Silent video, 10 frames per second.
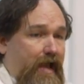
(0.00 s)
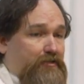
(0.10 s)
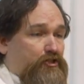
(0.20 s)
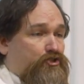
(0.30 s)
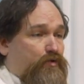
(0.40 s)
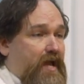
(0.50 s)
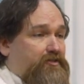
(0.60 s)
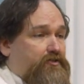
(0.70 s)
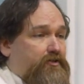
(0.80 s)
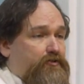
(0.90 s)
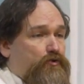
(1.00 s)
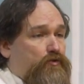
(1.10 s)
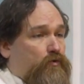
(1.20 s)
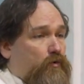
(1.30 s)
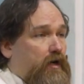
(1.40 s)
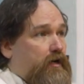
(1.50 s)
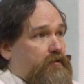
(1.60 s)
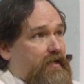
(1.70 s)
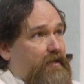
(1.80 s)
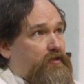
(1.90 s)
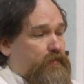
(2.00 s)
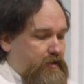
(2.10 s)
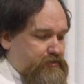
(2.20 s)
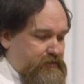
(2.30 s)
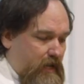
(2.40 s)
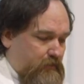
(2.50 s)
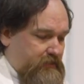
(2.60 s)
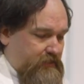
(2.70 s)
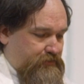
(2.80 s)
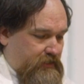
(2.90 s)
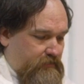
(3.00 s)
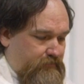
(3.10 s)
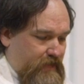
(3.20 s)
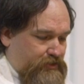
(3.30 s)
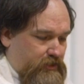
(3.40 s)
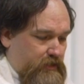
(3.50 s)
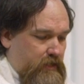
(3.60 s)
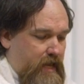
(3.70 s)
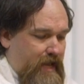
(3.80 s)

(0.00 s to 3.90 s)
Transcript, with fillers: As addressed to the world and to ourselves, it's a confession.